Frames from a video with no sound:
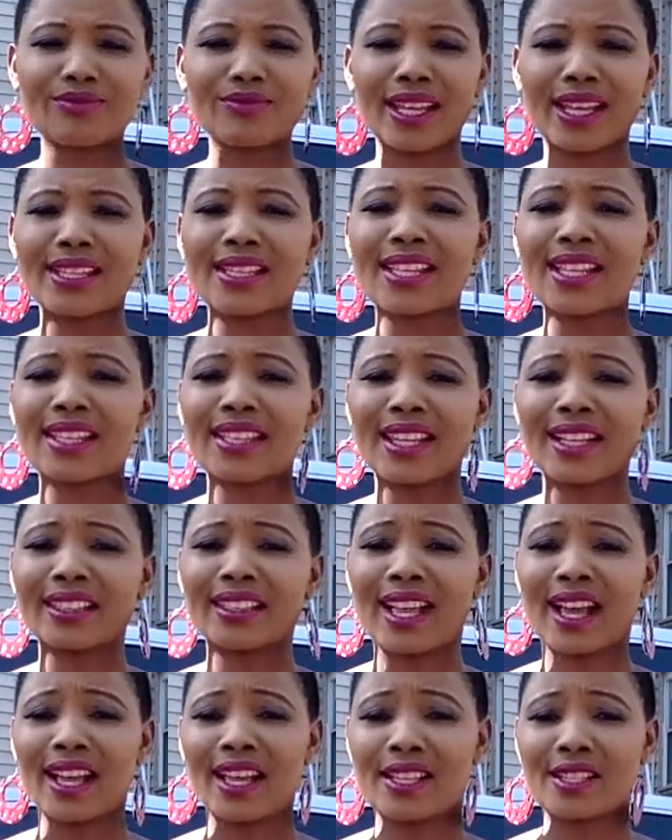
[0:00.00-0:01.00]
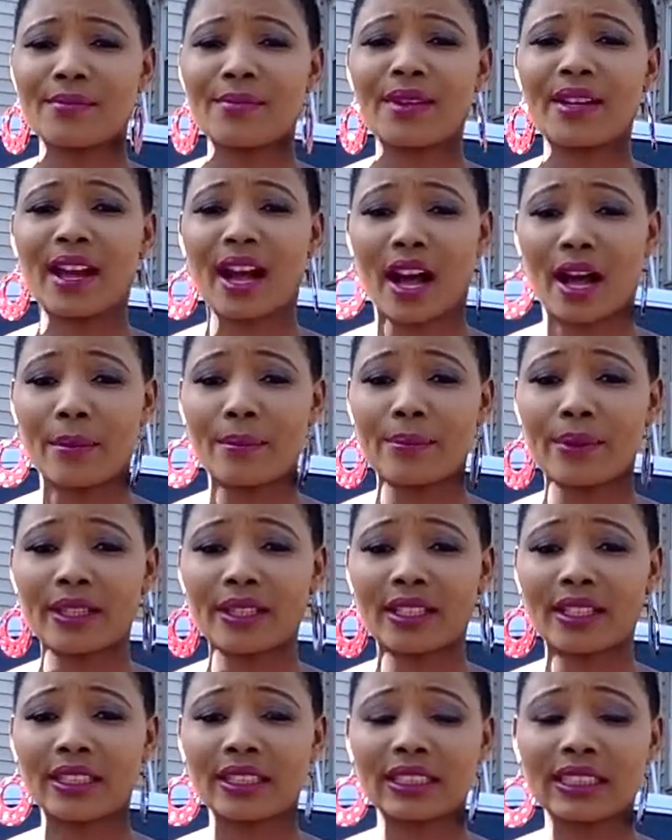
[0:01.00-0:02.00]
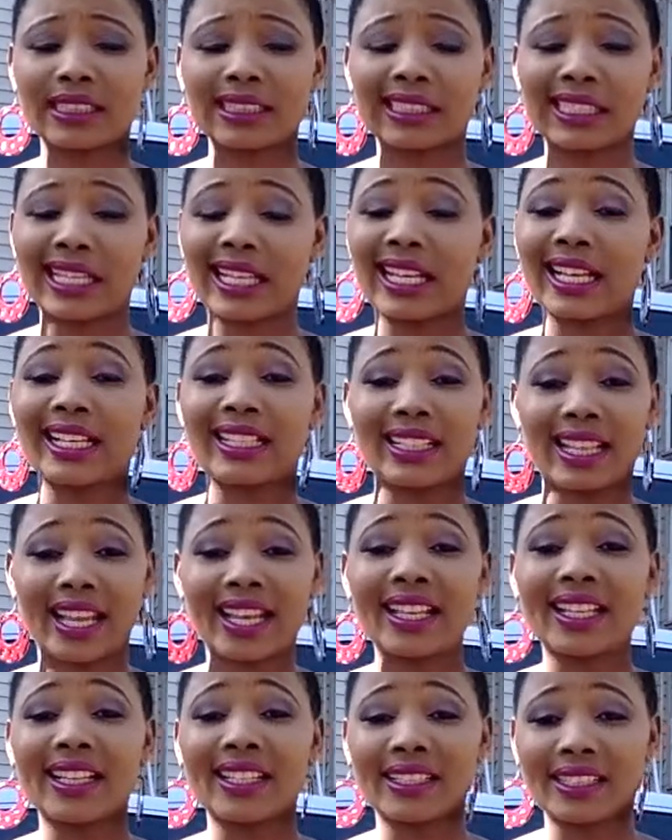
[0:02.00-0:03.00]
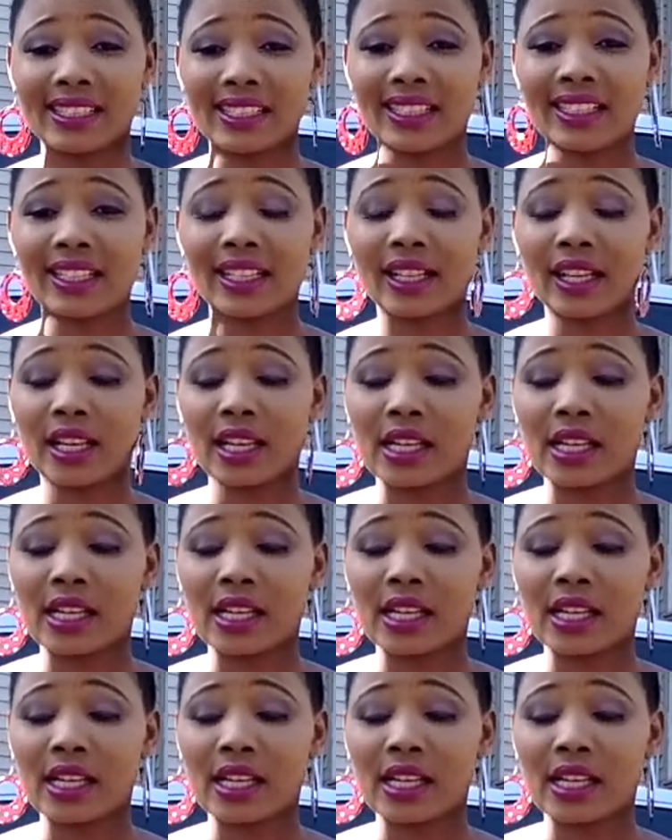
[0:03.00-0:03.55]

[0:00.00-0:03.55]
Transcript: it's the thing that has been happening lately.